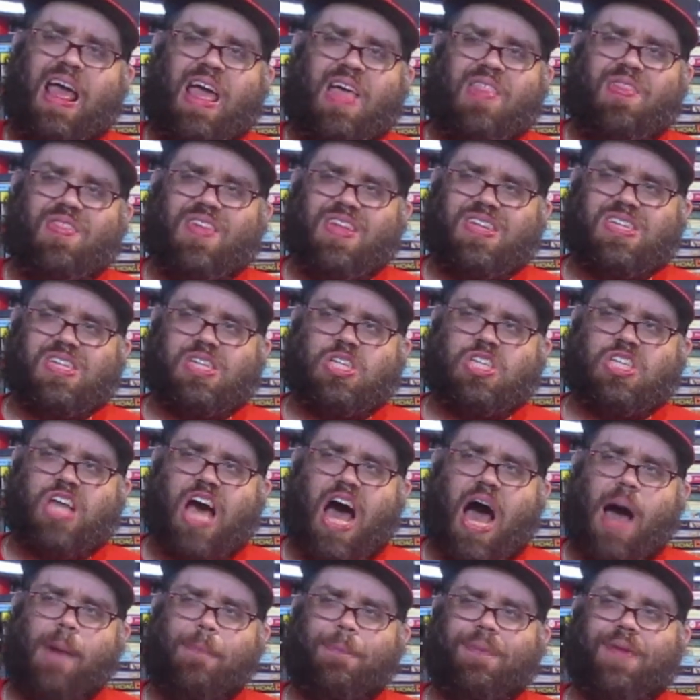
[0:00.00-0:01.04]
this is
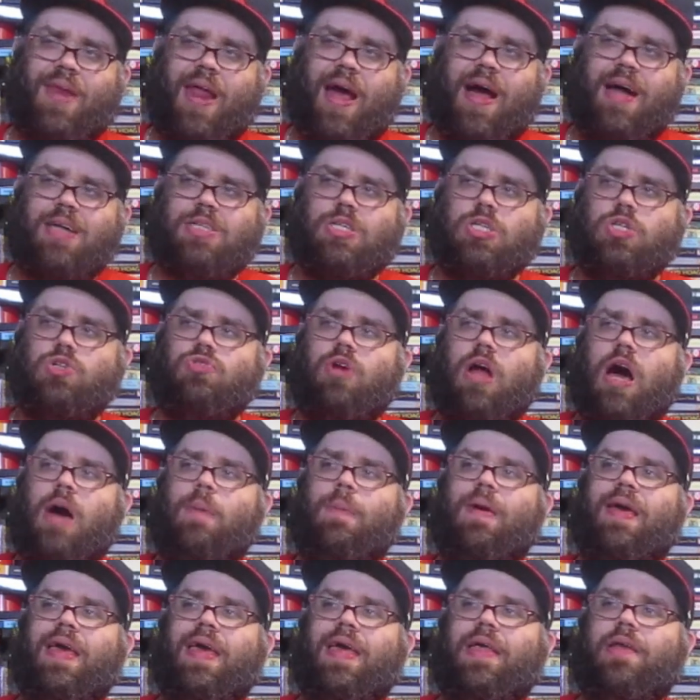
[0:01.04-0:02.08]
top-notch
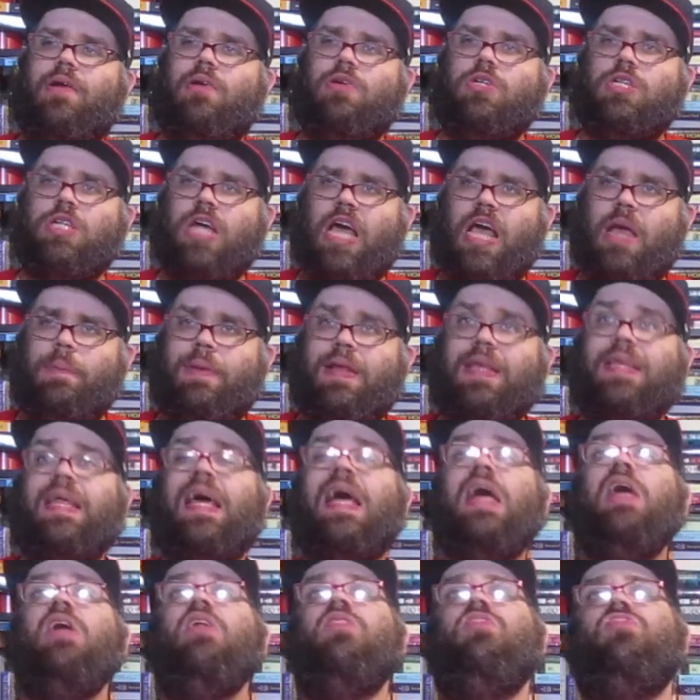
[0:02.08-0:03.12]
drama entertainment.
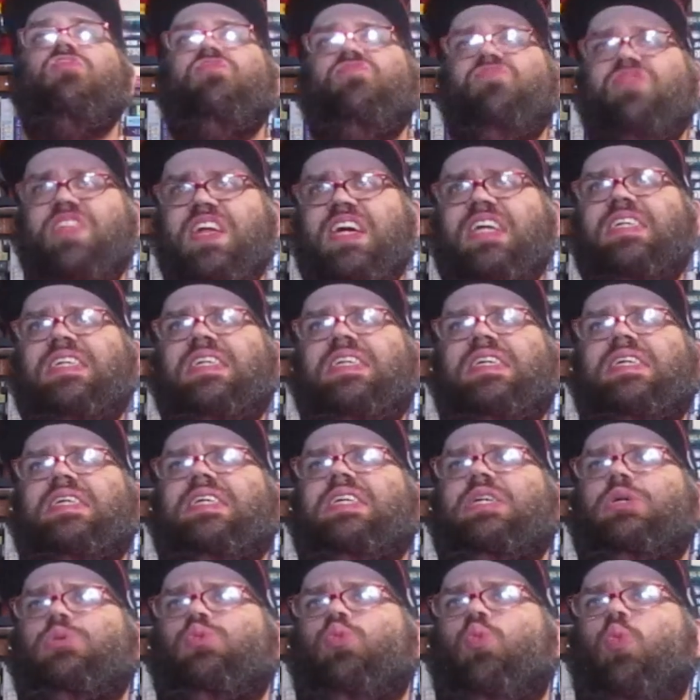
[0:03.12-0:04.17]
This
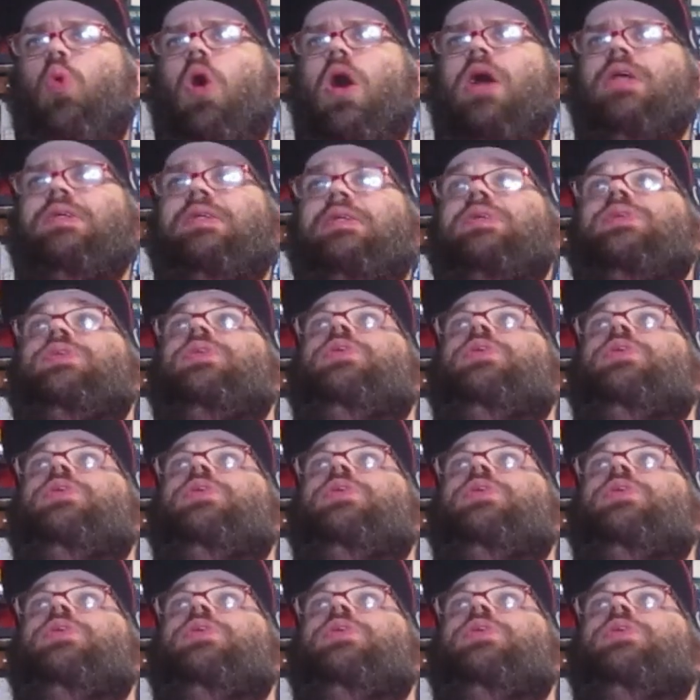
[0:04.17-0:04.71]
is what